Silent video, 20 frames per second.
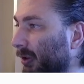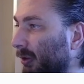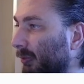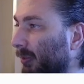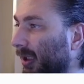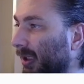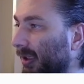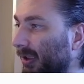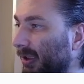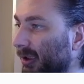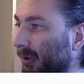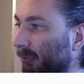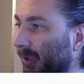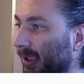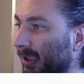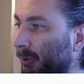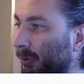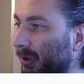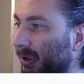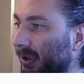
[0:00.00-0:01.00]
by this
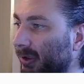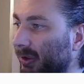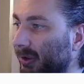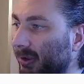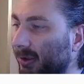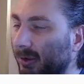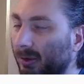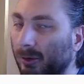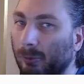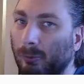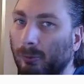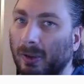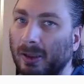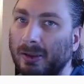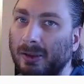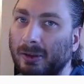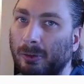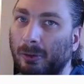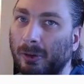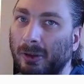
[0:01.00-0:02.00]
matrix, what it's
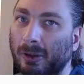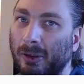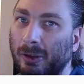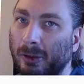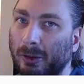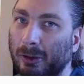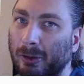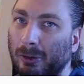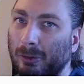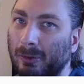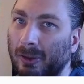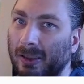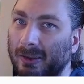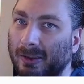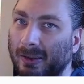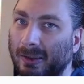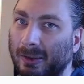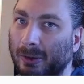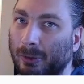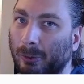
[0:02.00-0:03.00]
going to do is
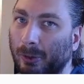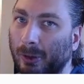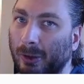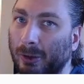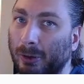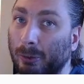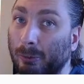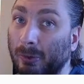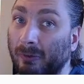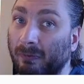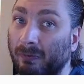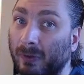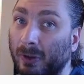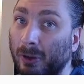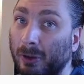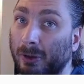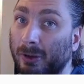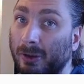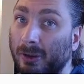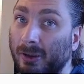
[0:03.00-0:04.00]
it's going to
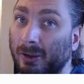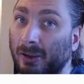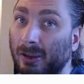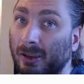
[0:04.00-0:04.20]
reverse